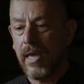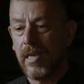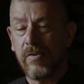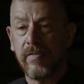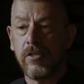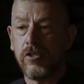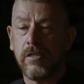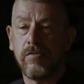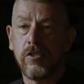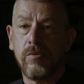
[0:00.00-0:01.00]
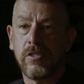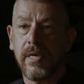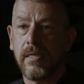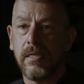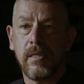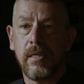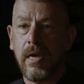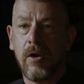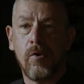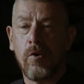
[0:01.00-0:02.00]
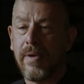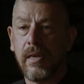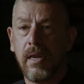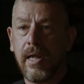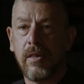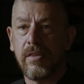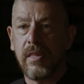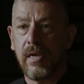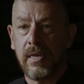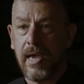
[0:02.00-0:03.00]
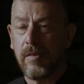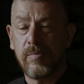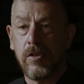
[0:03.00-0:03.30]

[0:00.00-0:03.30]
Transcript: any prevention of suicide uh, or mental health that can help